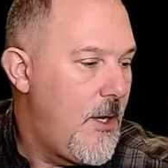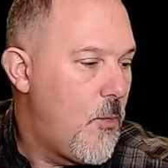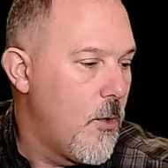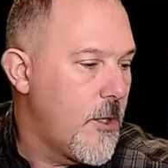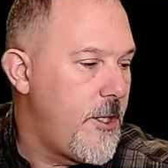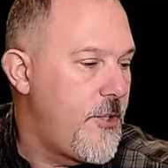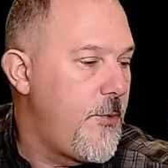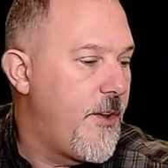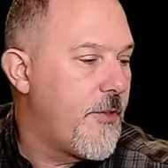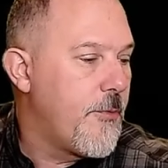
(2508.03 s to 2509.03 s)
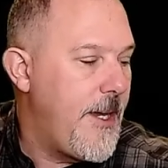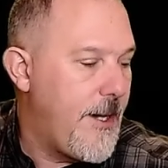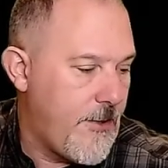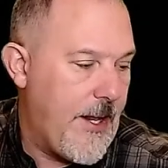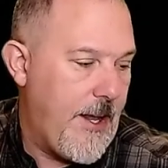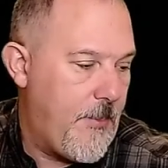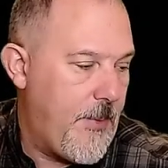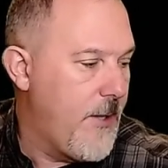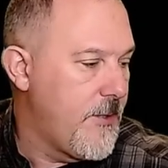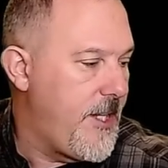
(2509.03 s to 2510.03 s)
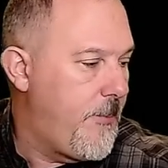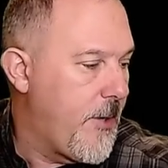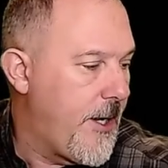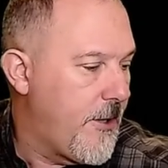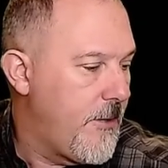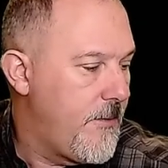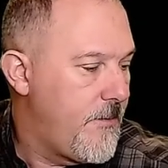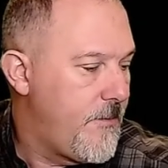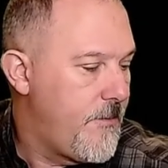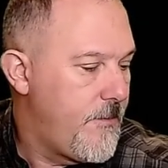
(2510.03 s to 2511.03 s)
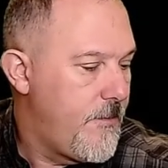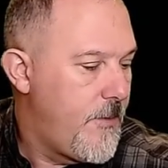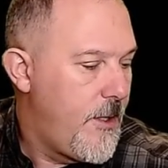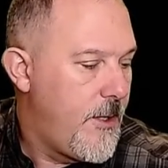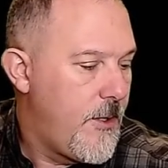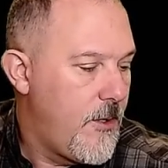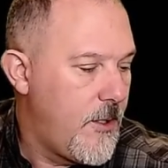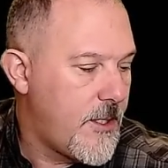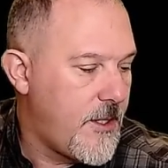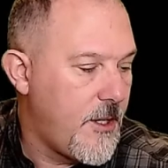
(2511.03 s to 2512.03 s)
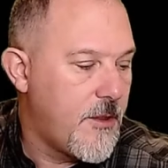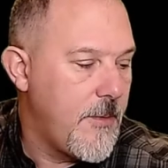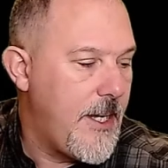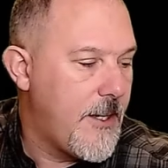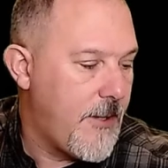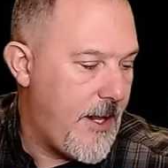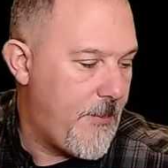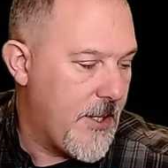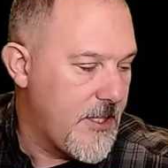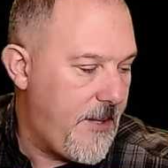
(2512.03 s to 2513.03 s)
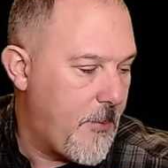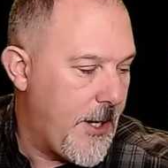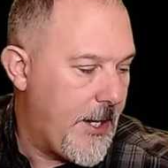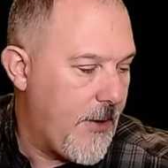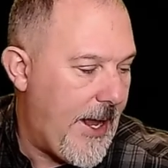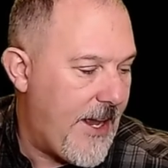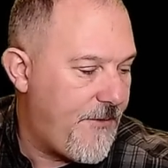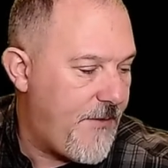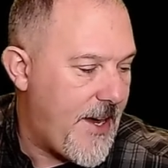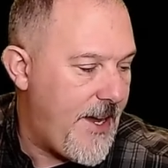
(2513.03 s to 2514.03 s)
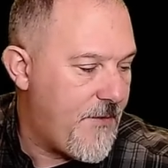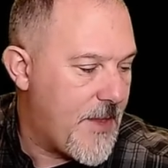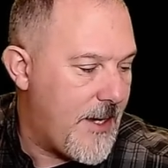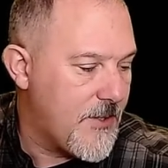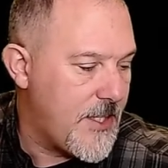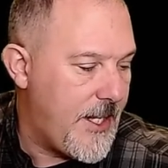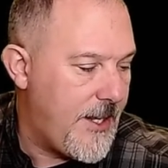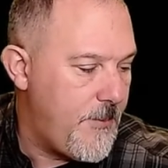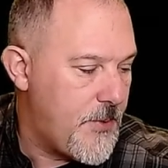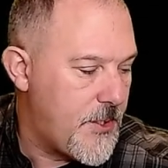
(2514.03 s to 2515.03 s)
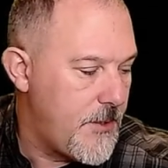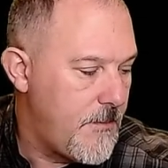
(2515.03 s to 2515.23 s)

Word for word: We're going to do a three hundred amp L D breaker. Look at the three hundred amp L D breaker at five thousand amps.